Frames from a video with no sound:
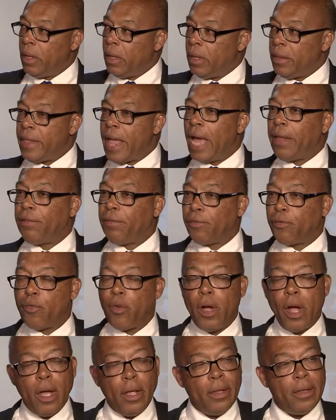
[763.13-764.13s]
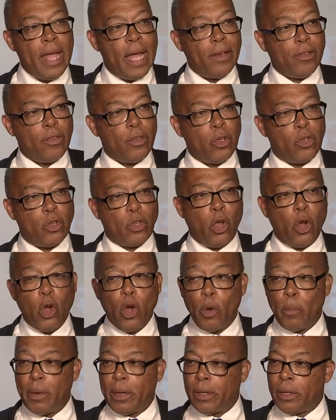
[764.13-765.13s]
That's front that is
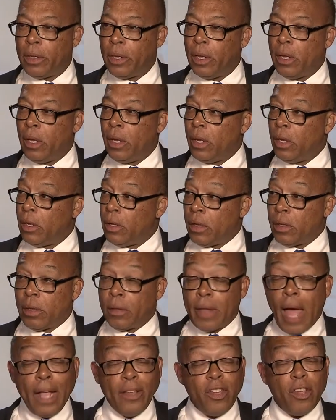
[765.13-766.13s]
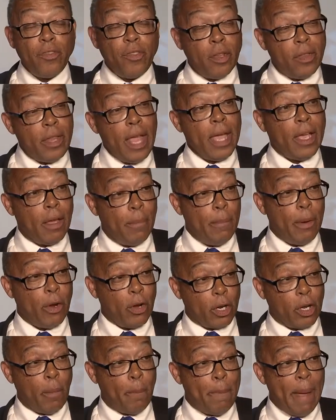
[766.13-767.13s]
determined not just to take
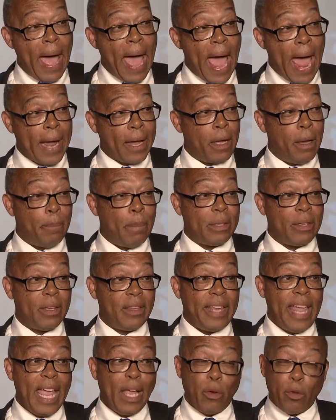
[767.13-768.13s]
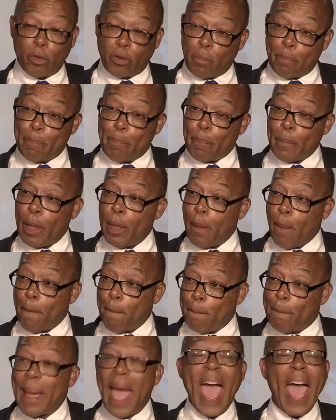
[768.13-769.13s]
America back, but to take us
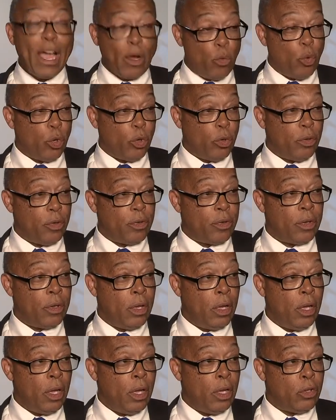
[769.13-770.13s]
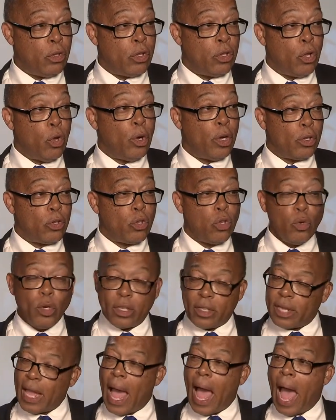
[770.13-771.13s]
backwards to, to a
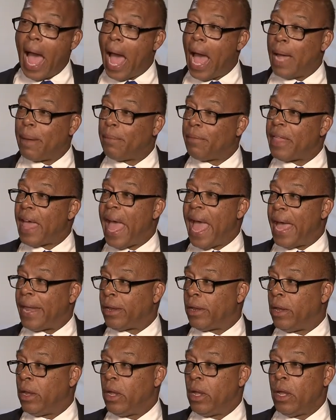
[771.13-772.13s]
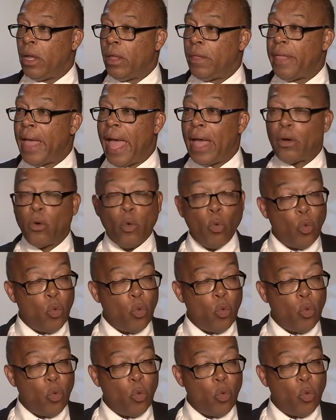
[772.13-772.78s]
time that, that